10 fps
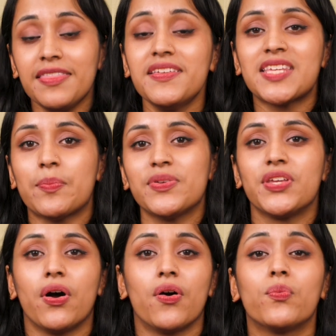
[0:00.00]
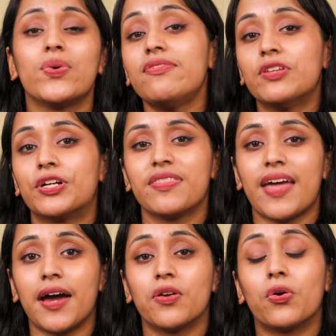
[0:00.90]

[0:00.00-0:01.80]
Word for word: In this episode, we've learned that